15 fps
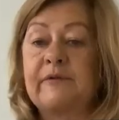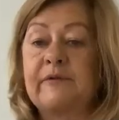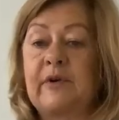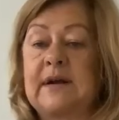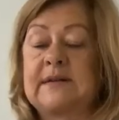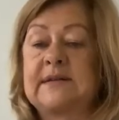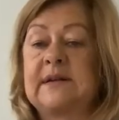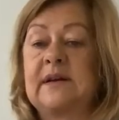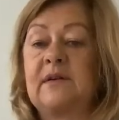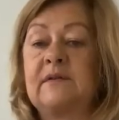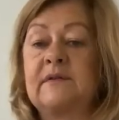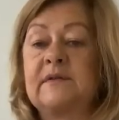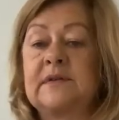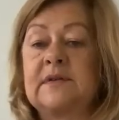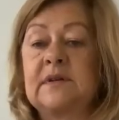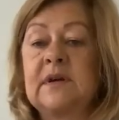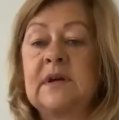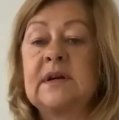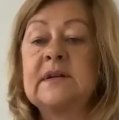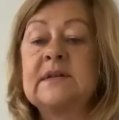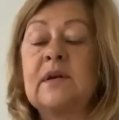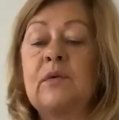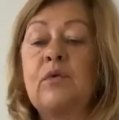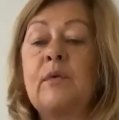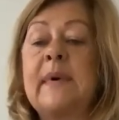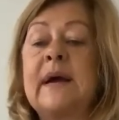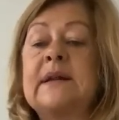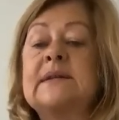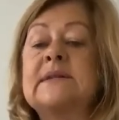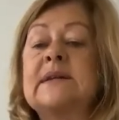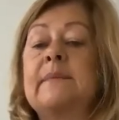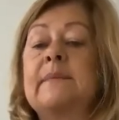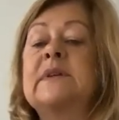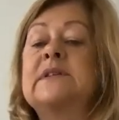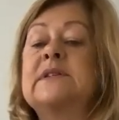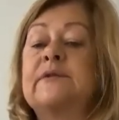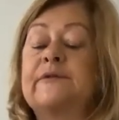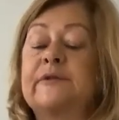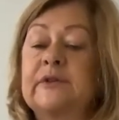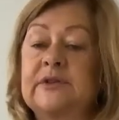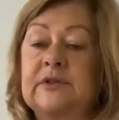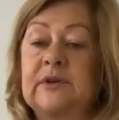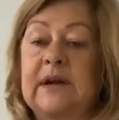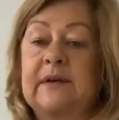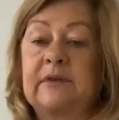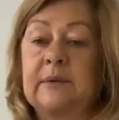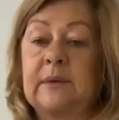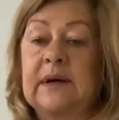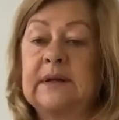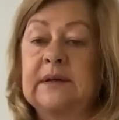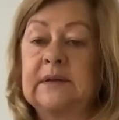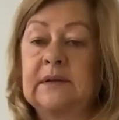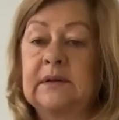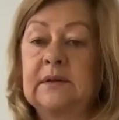for ourselves, because it will mean something different to everyone.